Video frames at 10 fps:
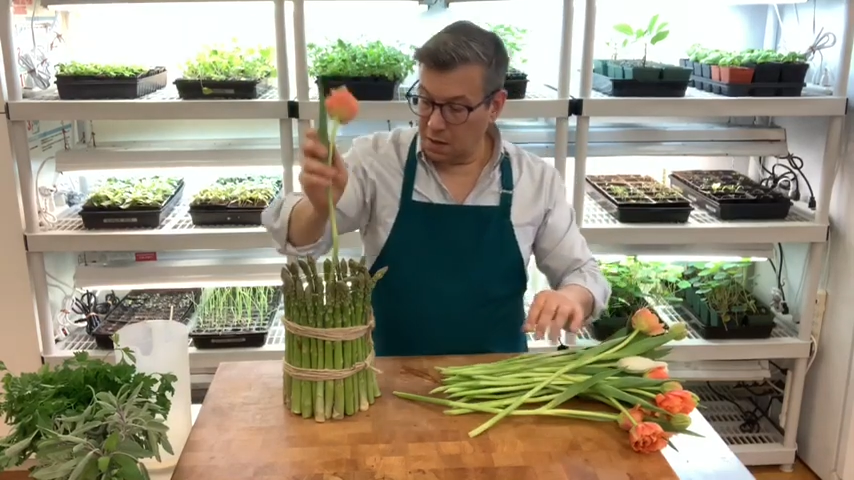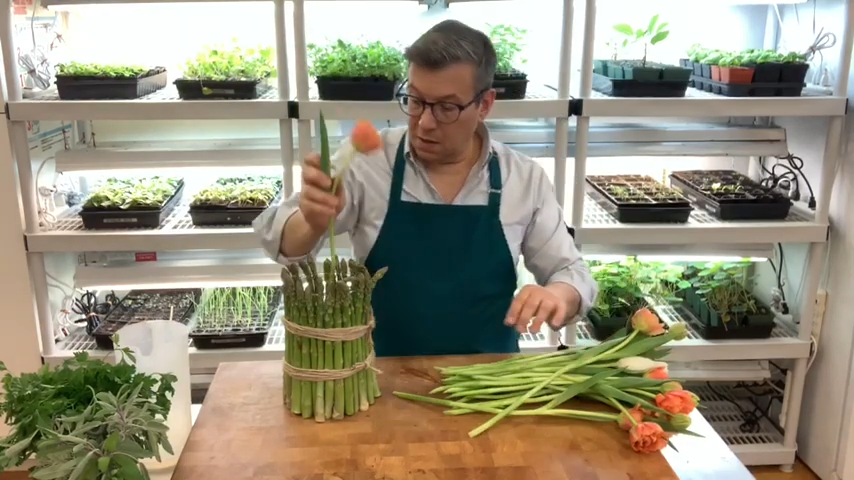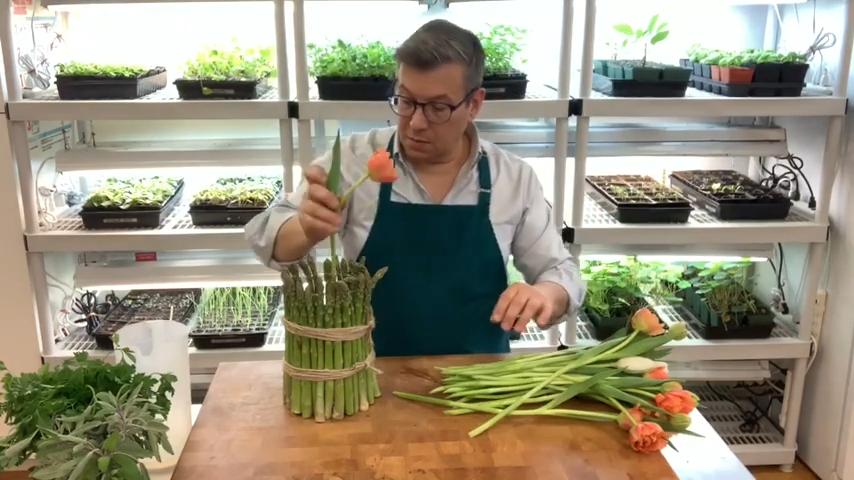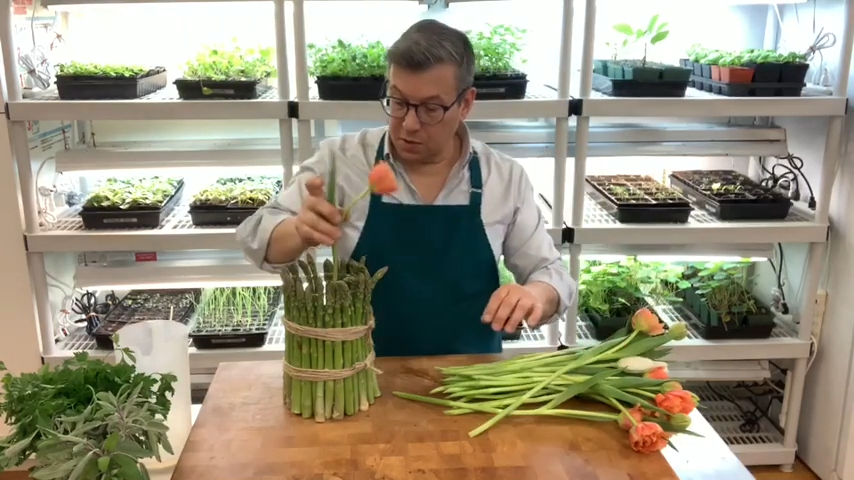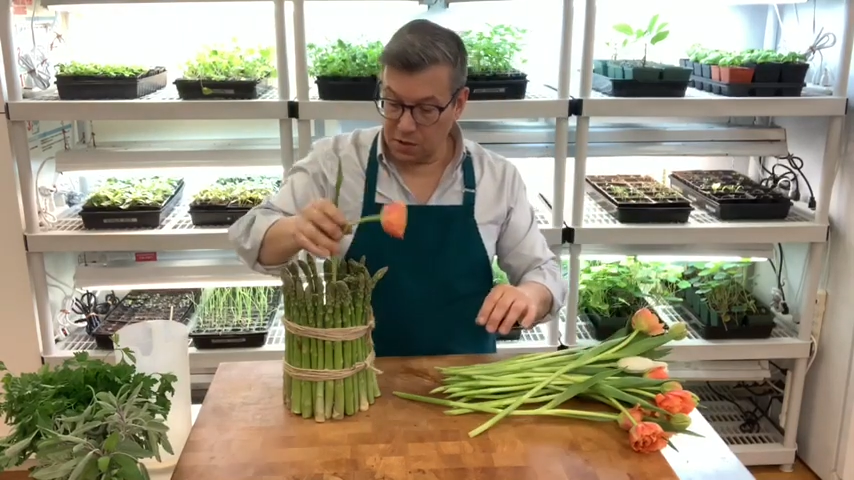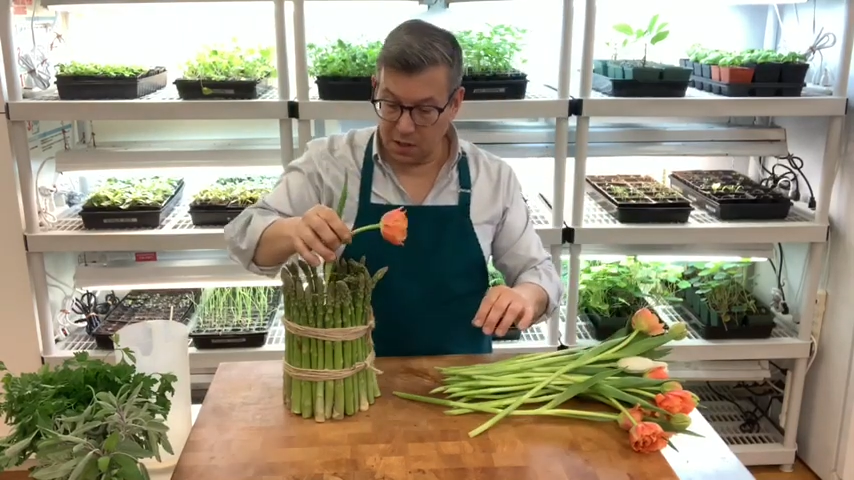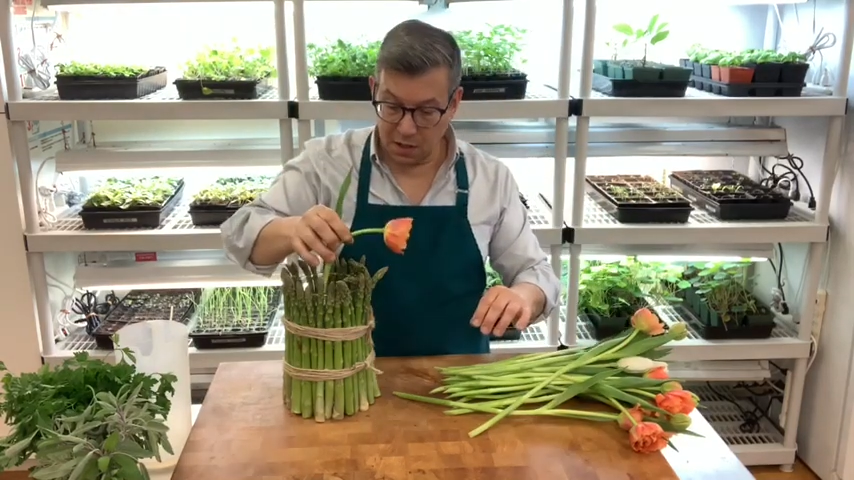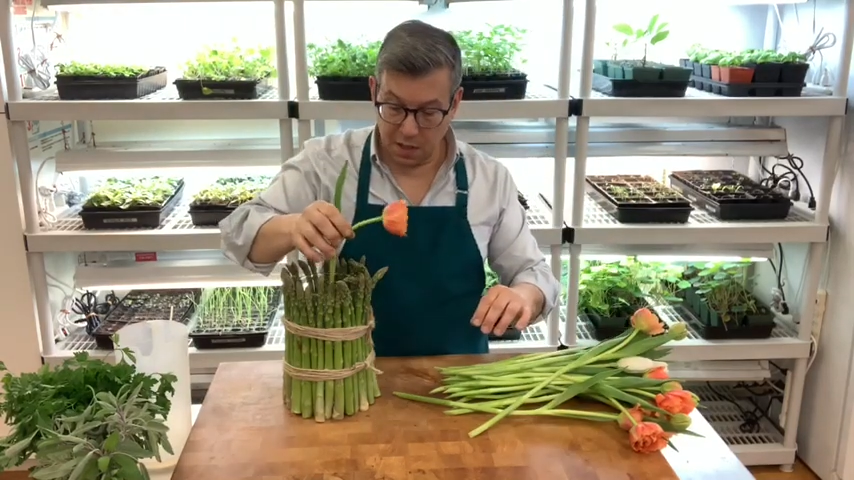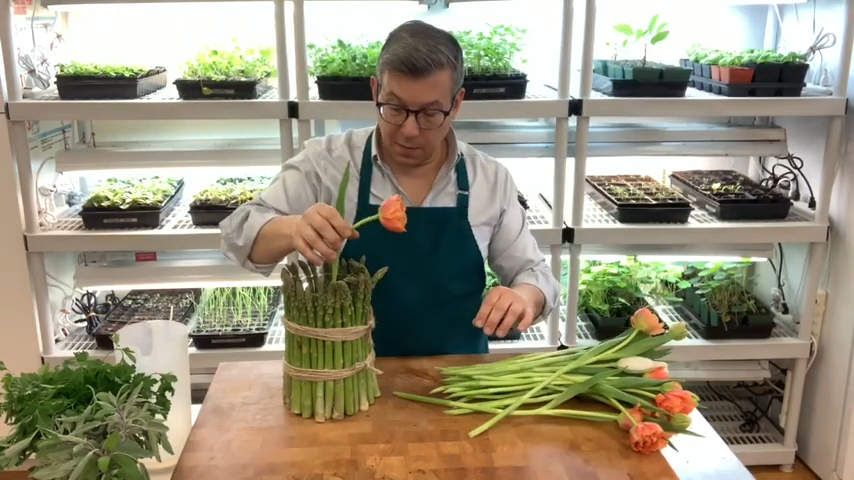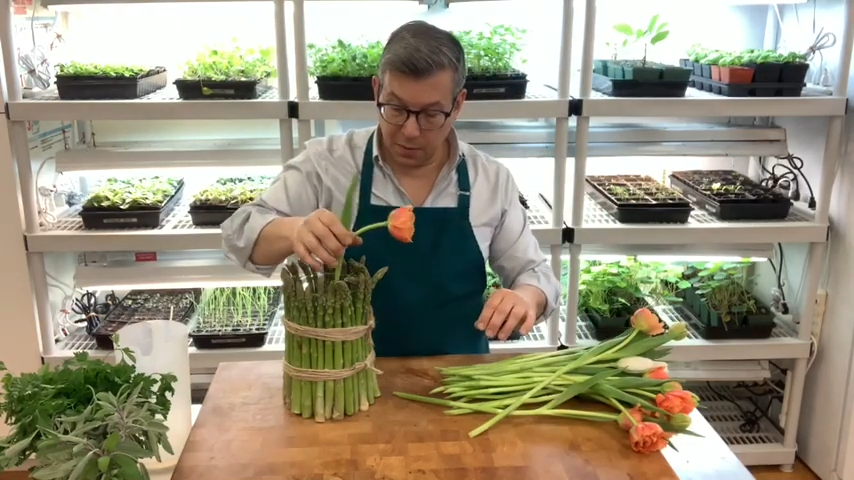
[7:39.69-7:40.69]
I'm just going to
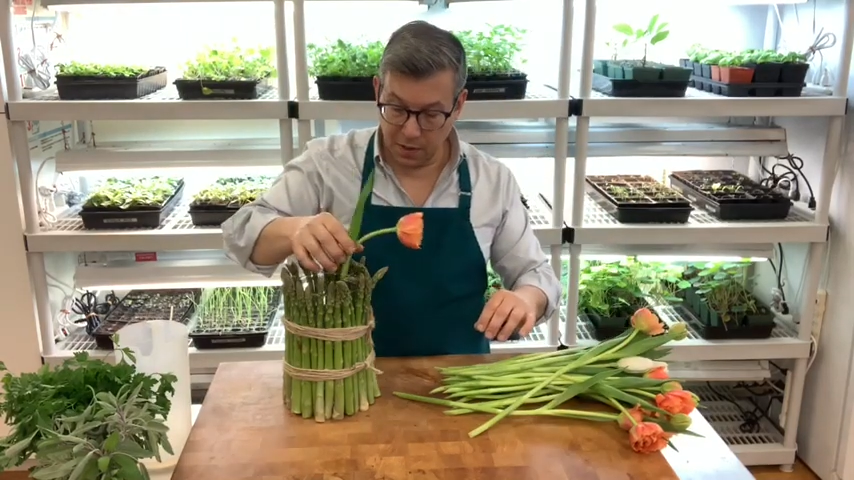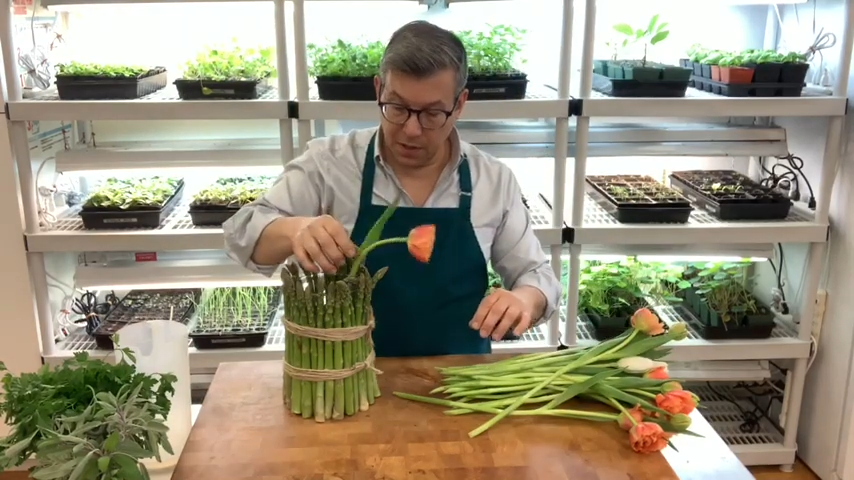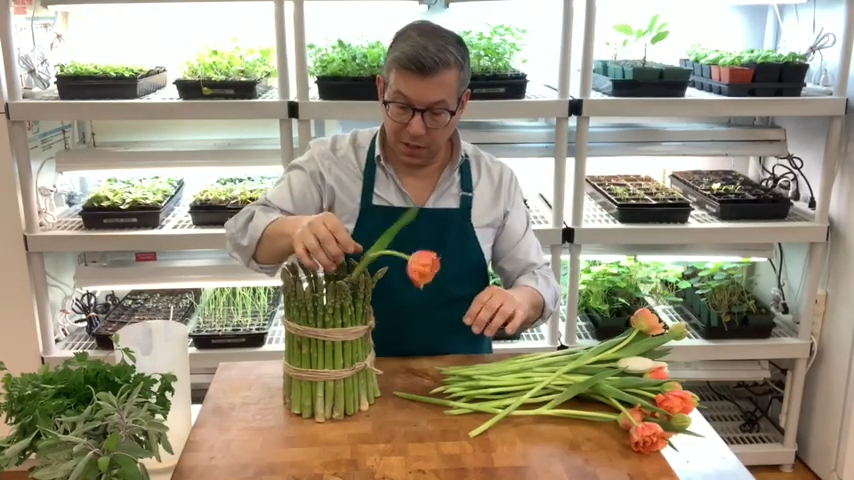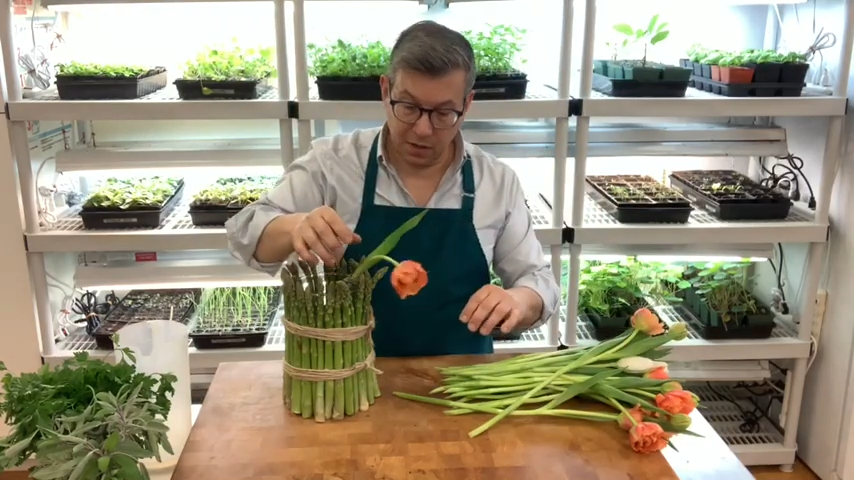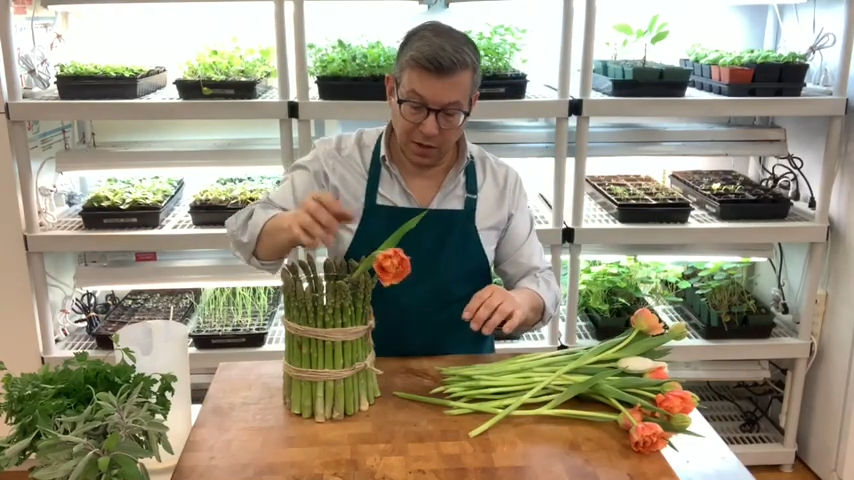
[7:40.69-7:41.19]
kind of put it in here.